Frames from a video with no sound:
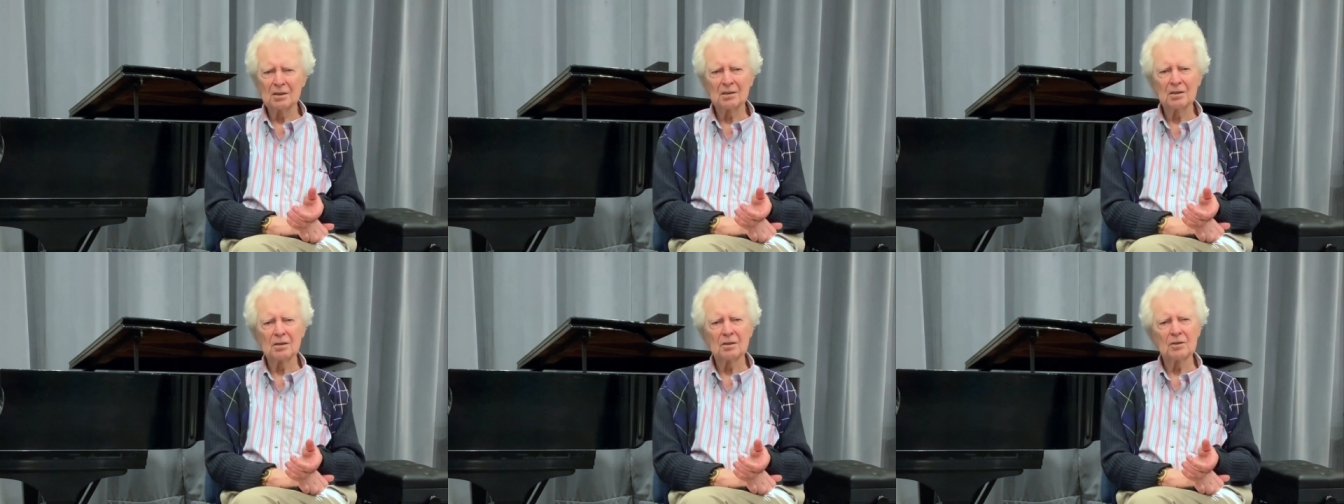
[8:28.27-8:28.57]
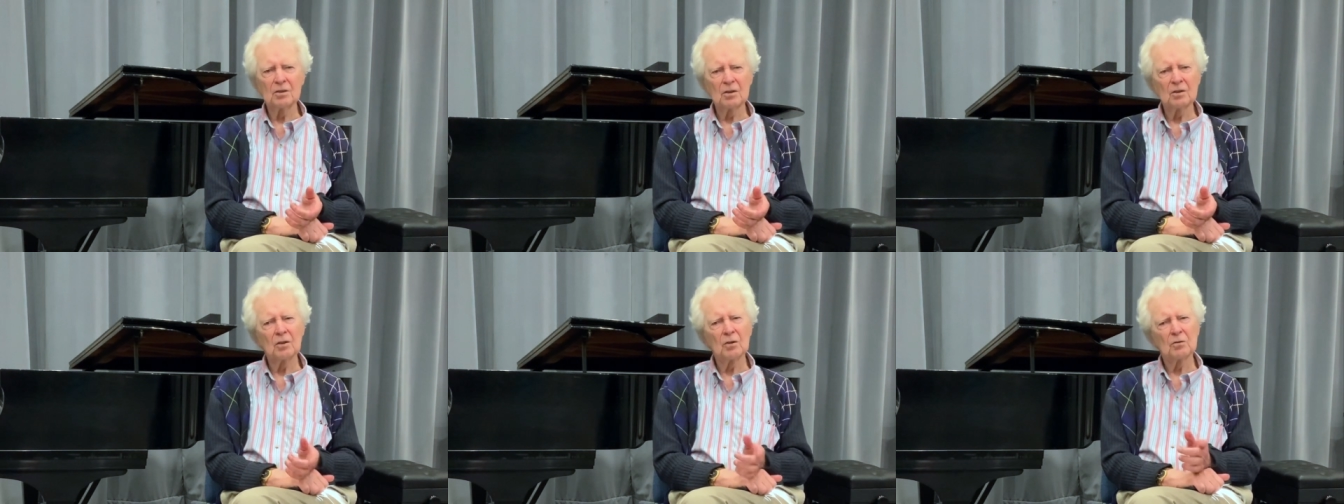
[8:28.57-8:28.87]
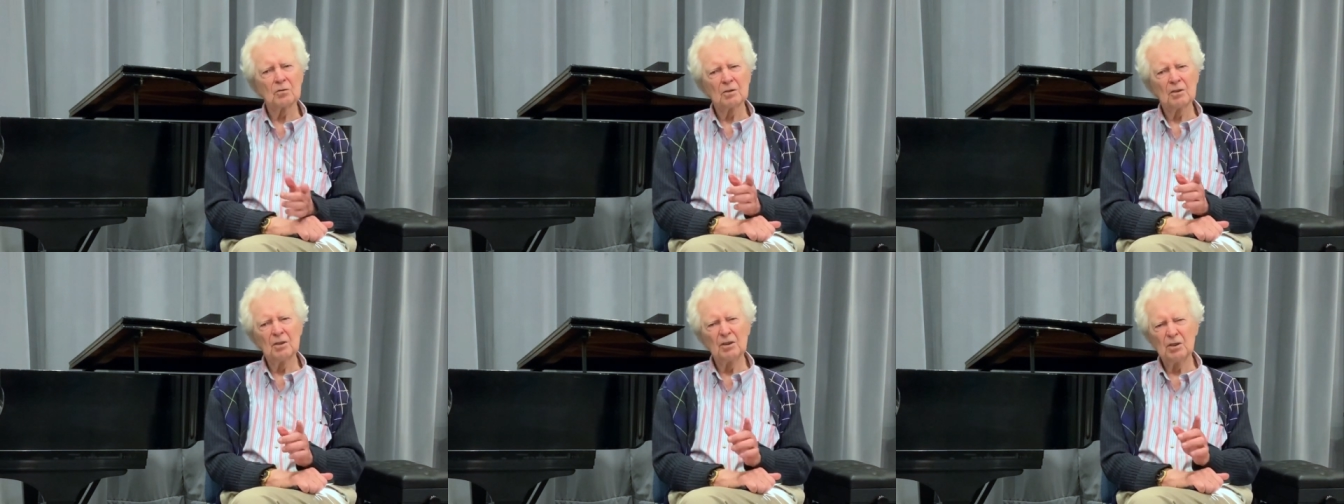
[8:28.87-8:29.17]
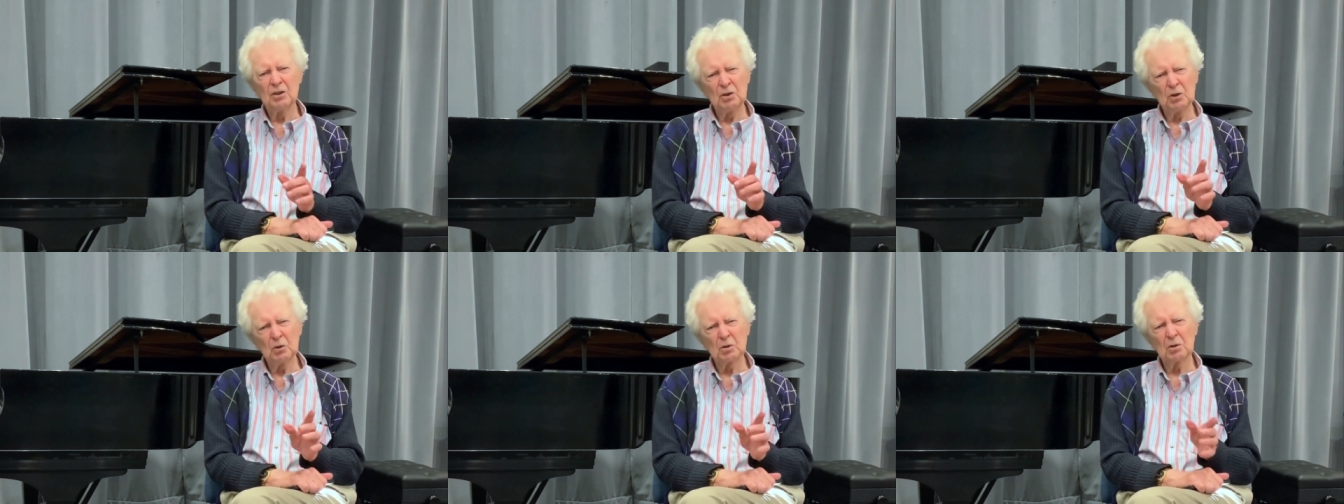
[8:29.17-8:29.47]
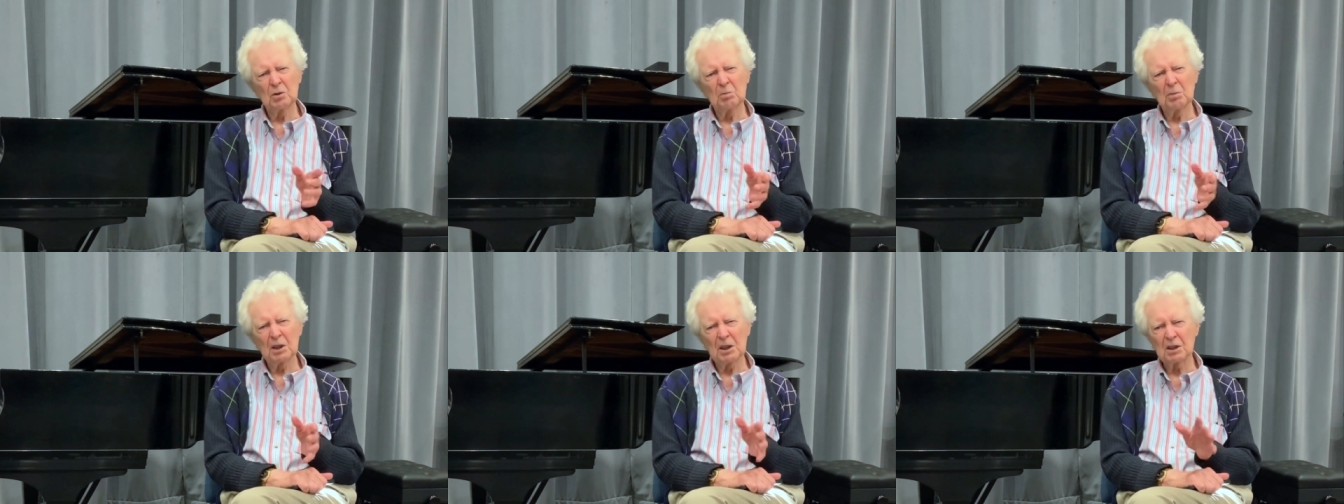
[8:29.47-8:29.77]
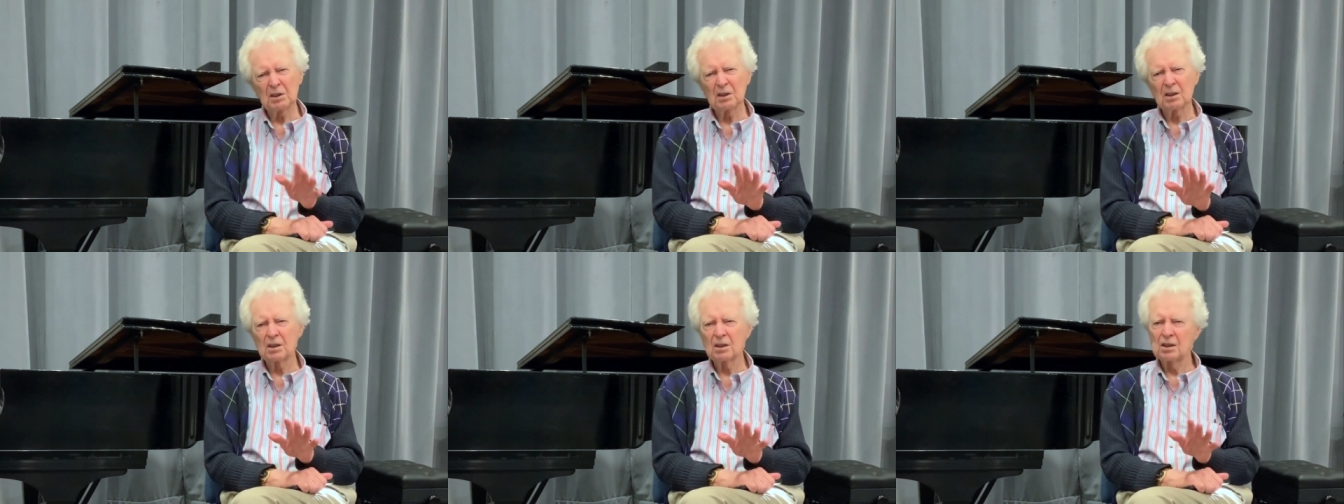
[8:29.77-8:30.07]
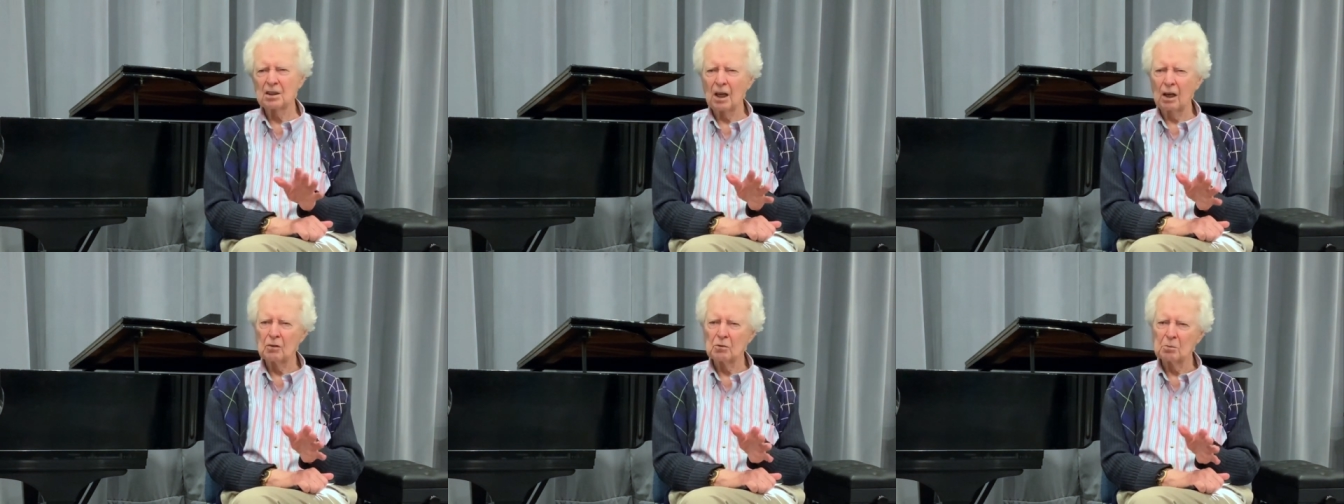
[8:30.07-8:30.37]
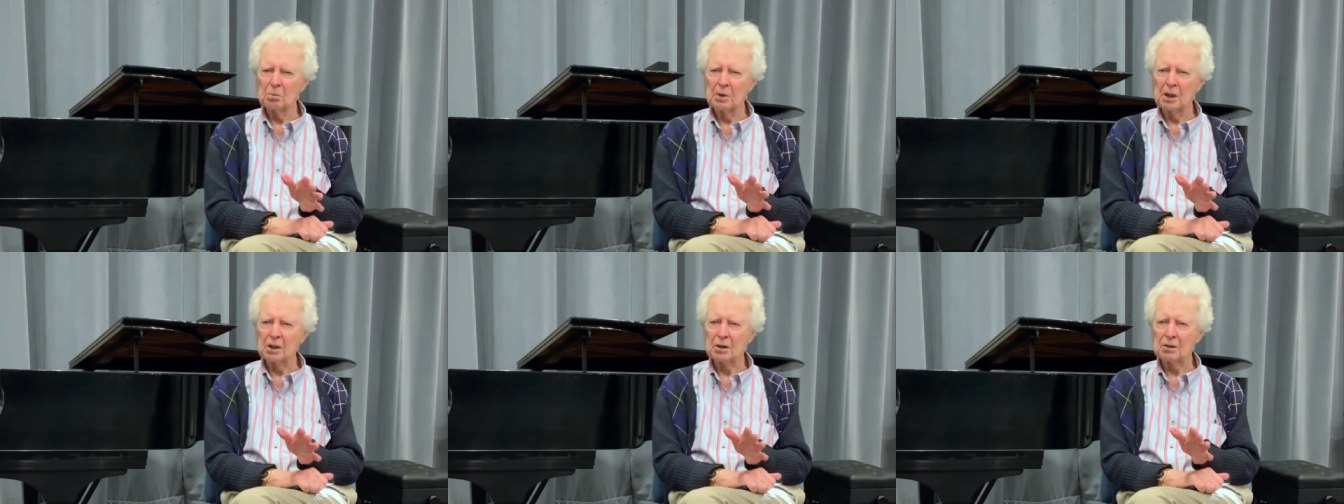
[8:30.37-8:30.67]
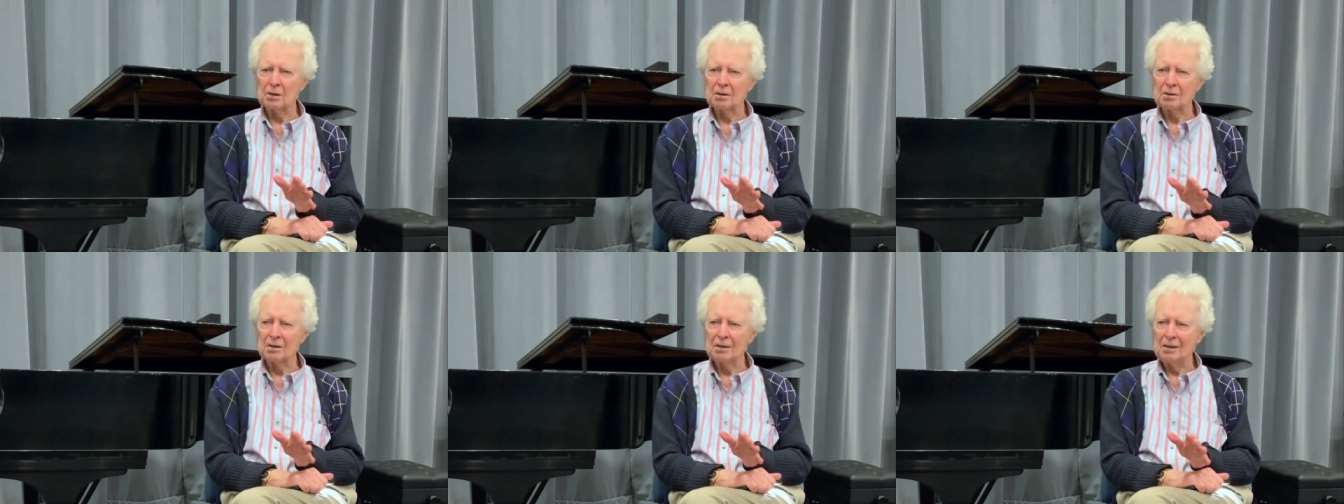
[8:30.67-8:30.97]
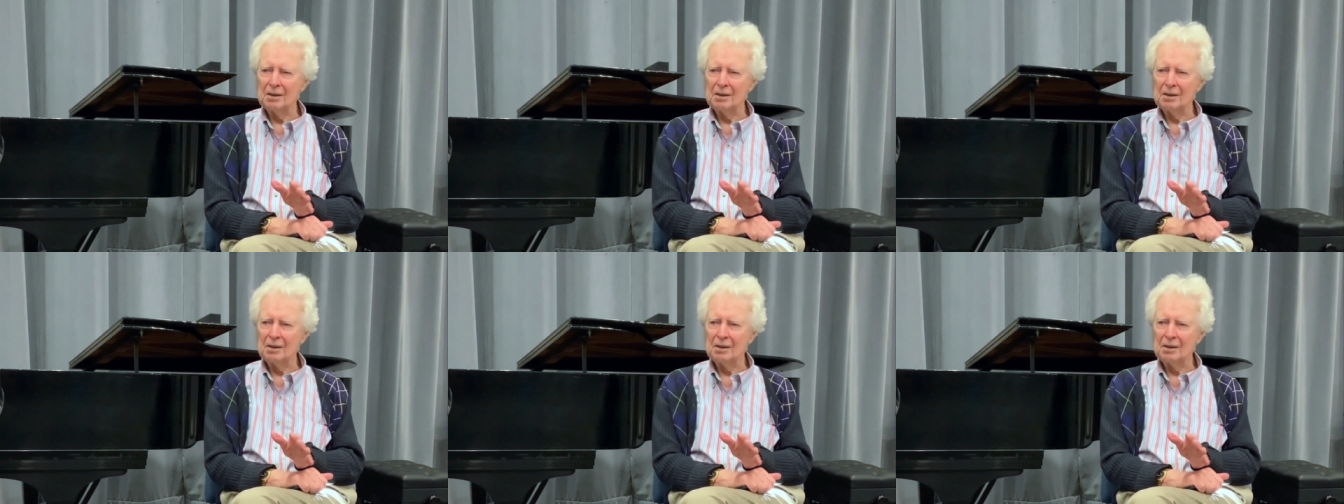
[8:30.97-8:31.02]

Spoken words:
dear, you can make this sound better.